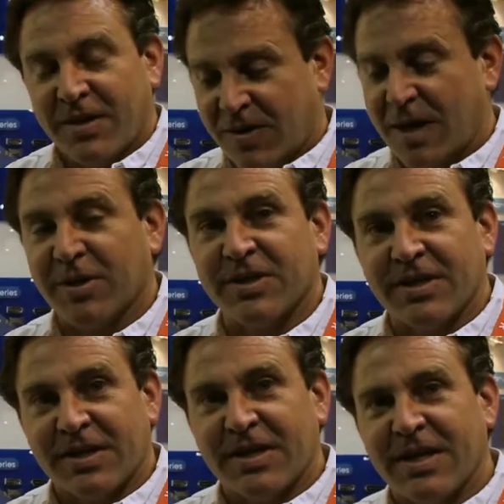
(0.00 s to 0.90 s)
you're able to
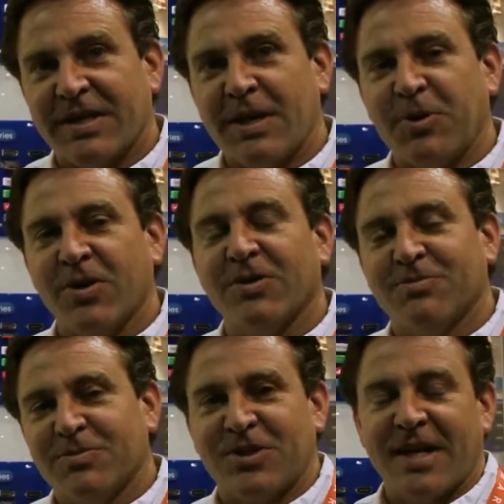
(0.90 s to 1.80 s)
keep your
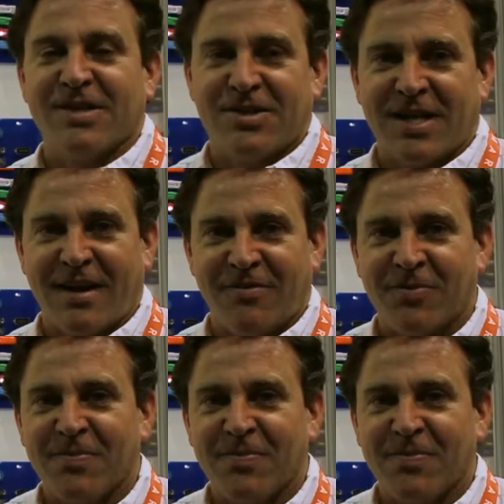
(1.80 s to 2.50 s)
data safe.